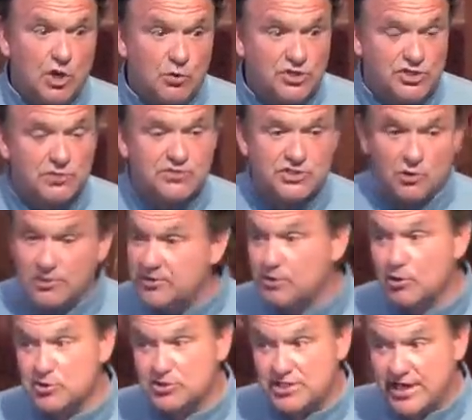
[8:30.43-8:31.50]
When she was going
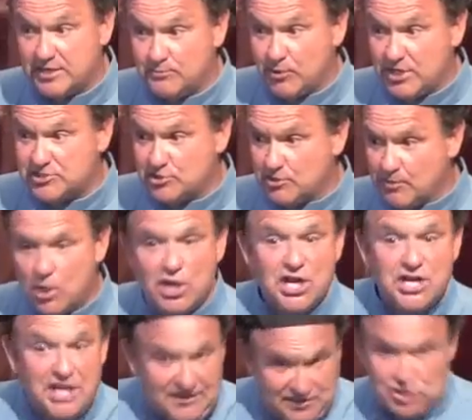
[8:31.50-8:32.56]
through her second breast tumor,
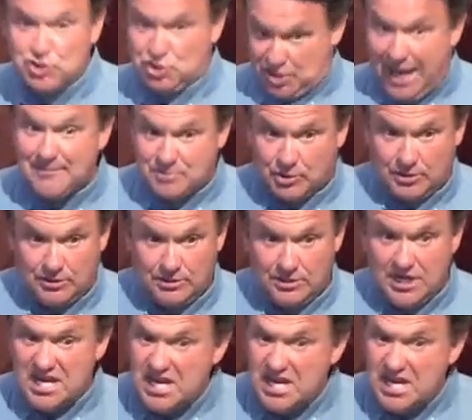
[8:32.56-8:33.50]
nothing stopped her.